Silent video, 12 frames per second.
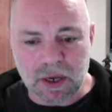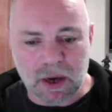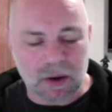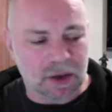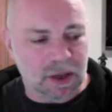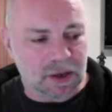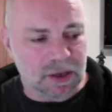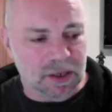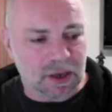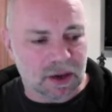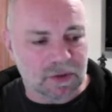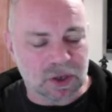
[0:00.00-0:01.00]
Only Death Can
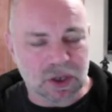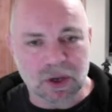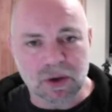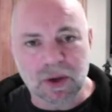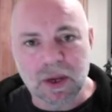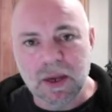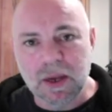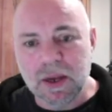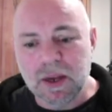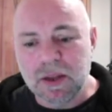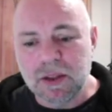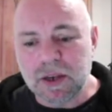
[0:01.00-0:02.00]
Save Us too.
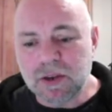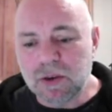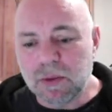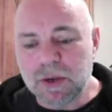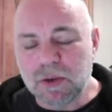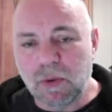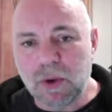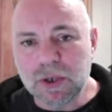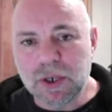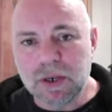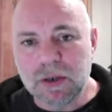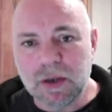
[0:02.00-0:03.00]
Thanks very much for
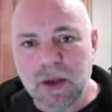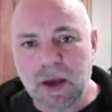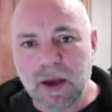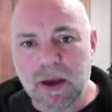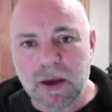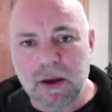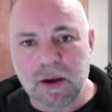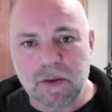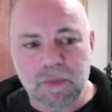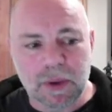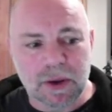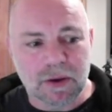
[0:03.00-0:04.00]
watching.
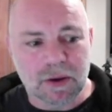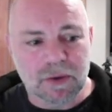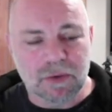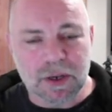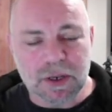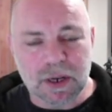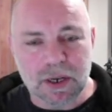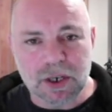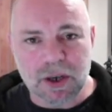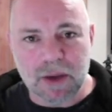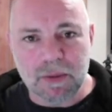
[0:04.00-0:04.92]
I've been Russ Leach. I am the